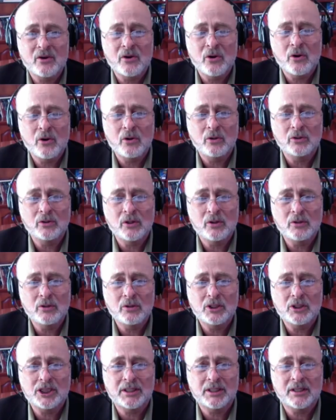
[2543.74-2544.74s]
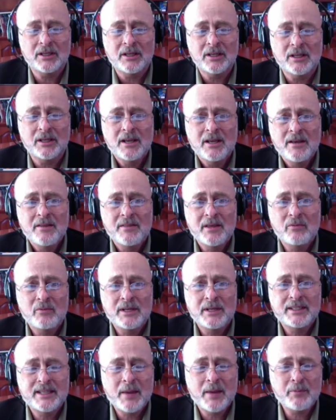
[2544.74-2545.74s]
whole notion
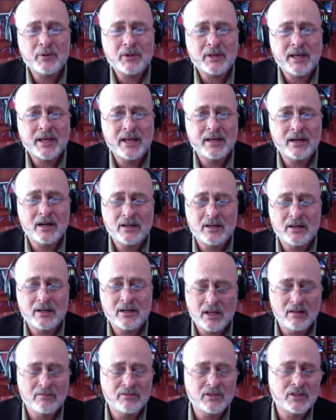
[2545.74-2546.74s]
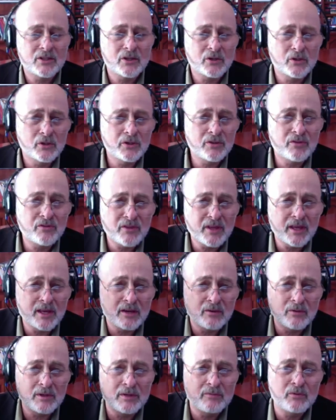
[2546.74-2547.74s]
that we deprecate ourselves is a good
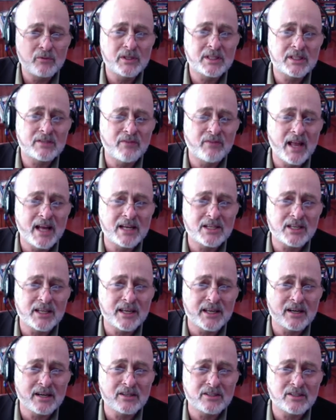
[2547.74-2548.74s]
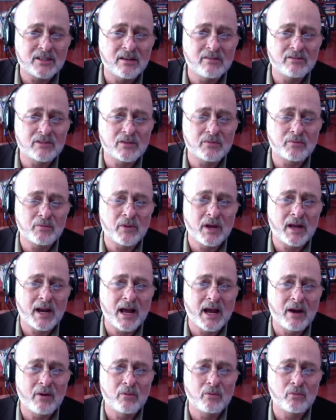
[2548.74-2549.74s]
thing. We, we flagellate ourselves
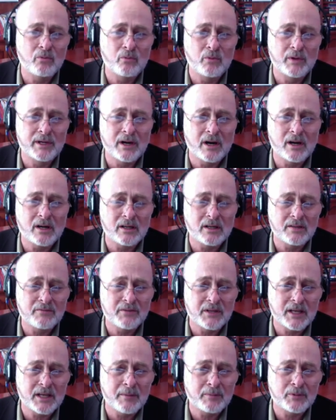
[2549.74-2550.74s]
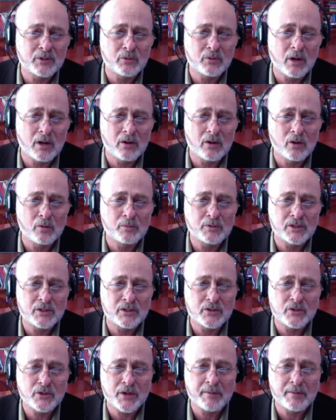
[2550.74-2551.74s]
about how we aren't living up to our hopes
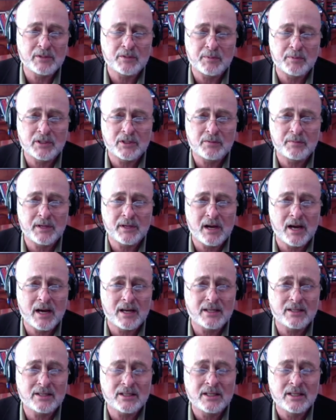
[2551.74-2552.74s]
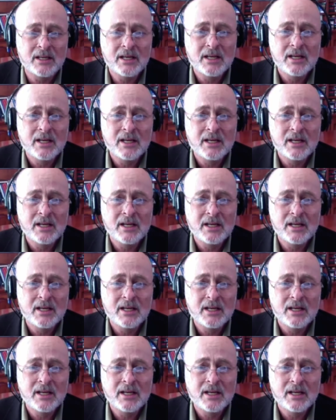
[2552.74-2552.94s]
and dreams. But to be honest,